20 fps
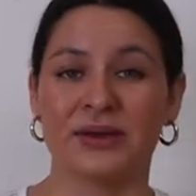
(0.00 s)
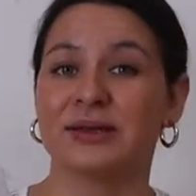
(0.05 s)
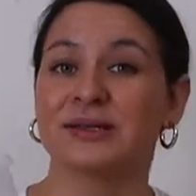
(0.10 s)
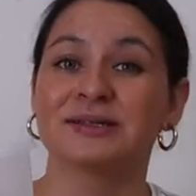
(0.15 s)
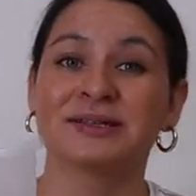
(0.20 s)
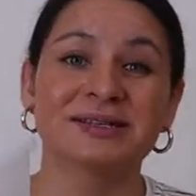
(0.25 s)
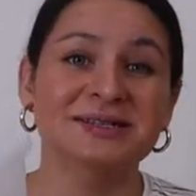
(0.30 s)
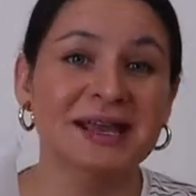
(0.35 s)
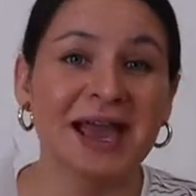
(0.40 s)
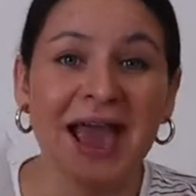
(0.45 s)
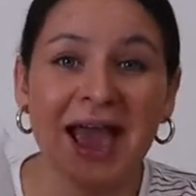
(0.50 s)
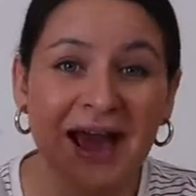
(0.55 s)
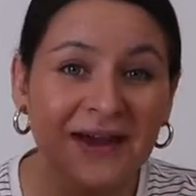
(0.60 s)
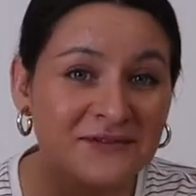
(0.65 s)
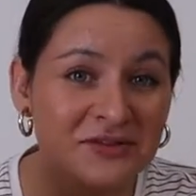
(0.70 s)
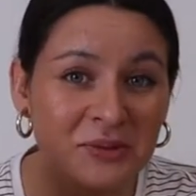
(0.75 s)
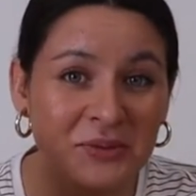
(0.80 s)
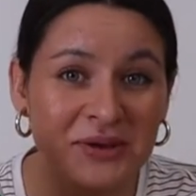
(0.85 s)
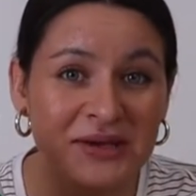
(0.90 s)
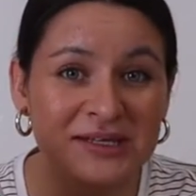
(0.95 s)
Doesn't have
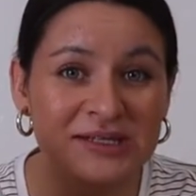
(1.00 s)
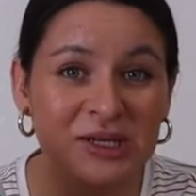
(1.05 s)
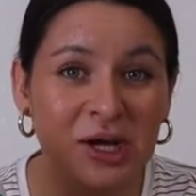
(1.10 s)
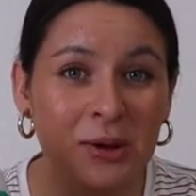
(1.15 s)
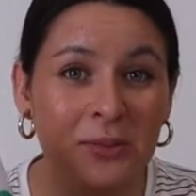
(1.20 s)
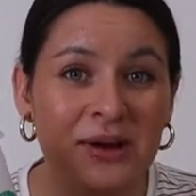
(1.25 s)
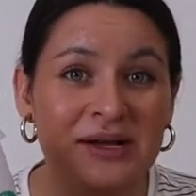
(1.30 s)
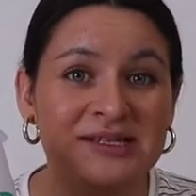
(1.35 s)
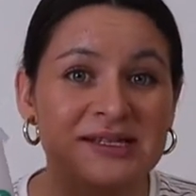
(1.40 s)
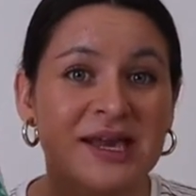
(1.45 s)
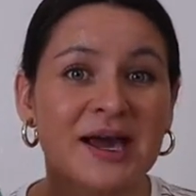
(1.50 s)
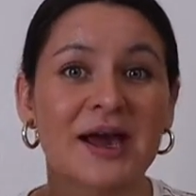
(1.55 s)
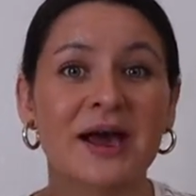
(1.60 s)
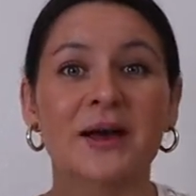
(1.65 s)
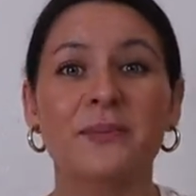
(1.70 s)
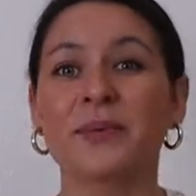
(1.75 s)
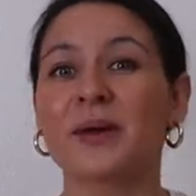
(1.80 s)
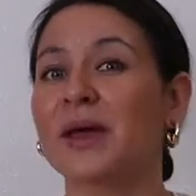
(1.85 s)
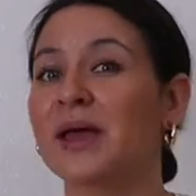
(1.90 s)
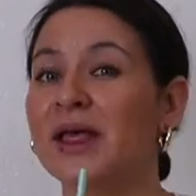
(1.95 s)
to be a Starbucks
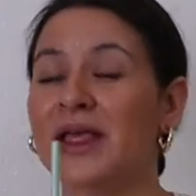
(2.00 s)
cup.